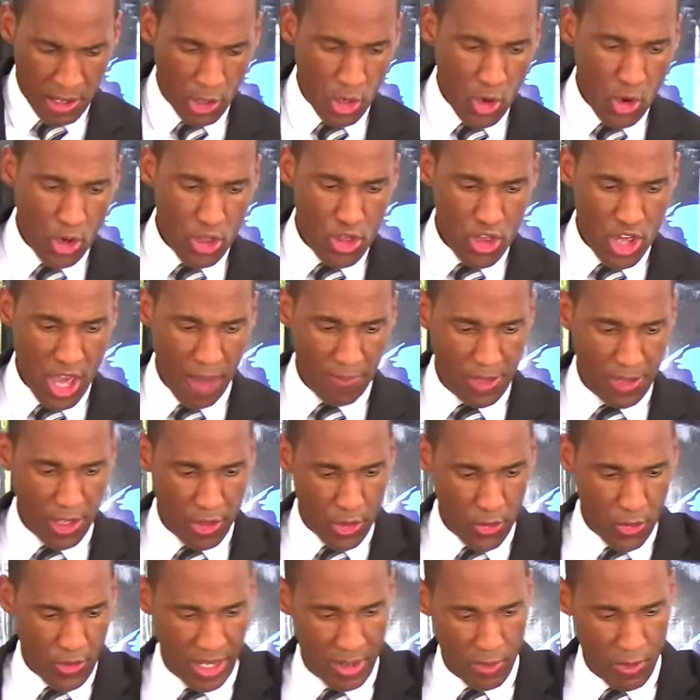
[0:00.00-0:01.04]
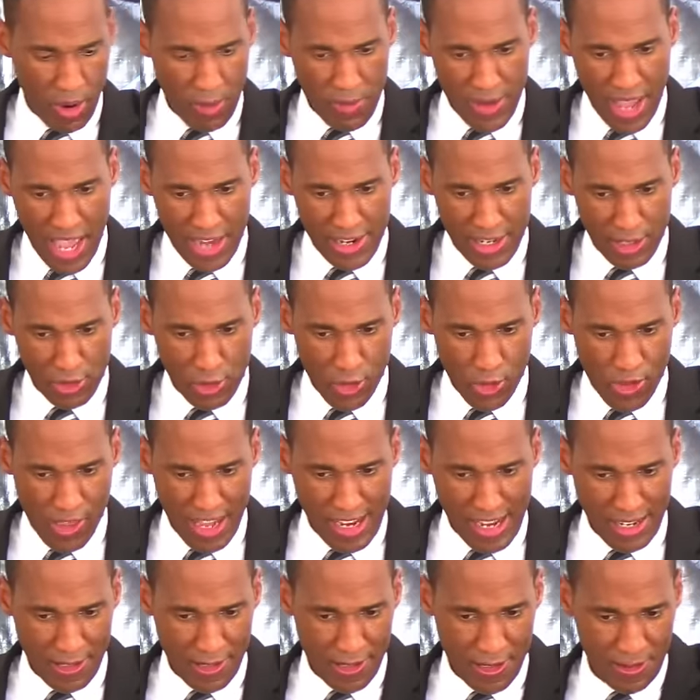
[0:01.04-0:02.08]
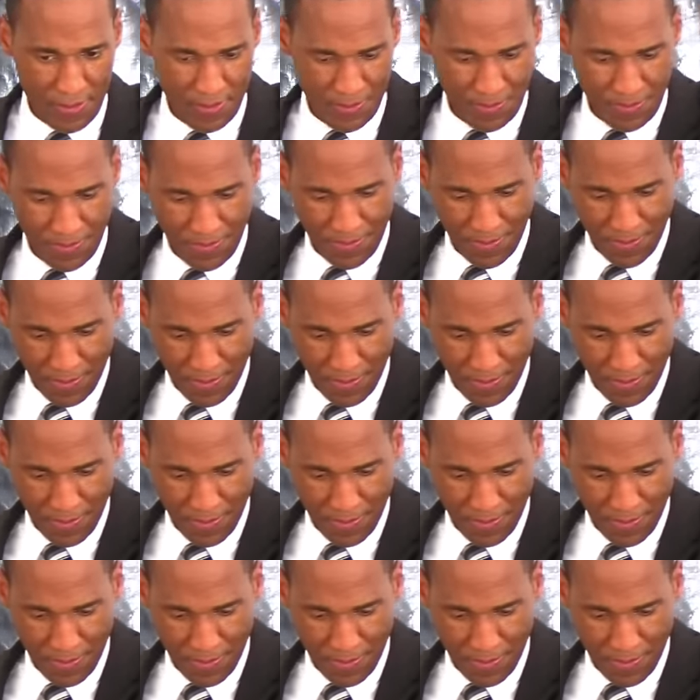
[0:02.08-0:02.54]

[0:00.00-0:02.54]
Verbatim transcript: Luke chapter 3. Where are we heading to, saints?